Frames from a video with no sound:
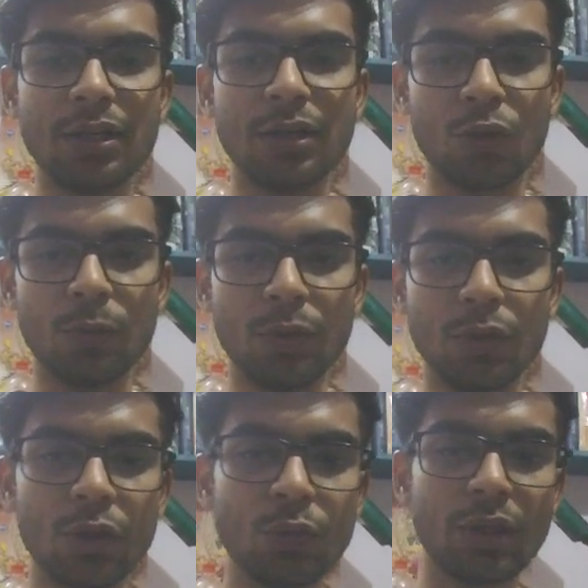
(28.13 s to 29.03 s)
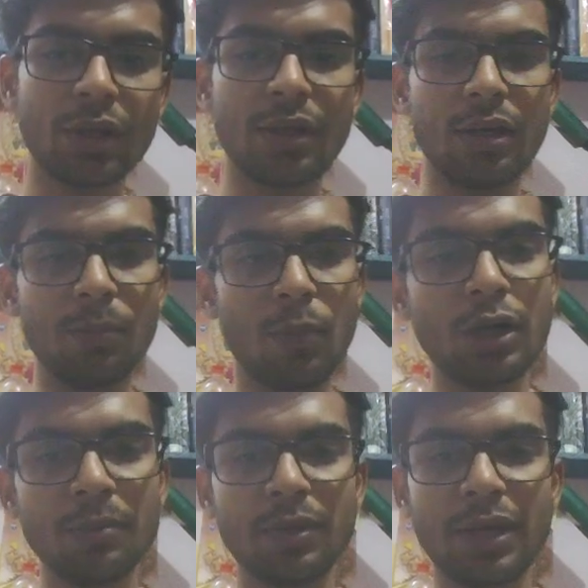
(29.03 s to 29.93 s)
robot to the
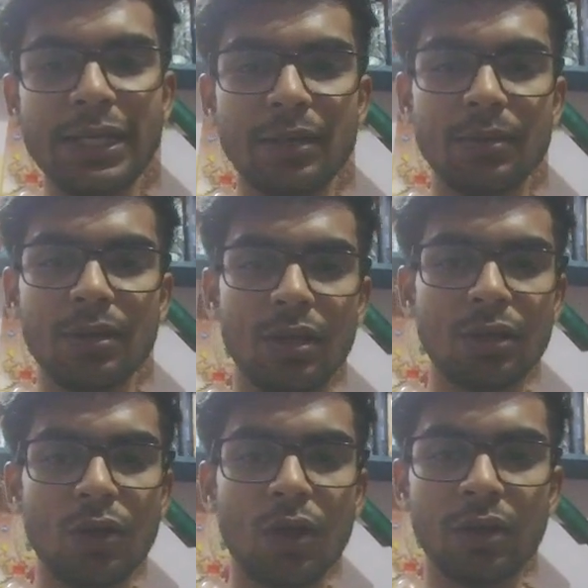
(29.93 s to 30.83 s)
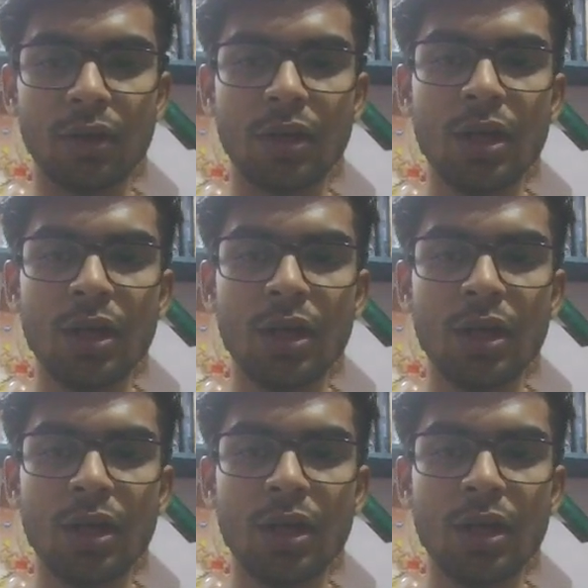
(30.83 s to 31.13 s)
bottom right corner,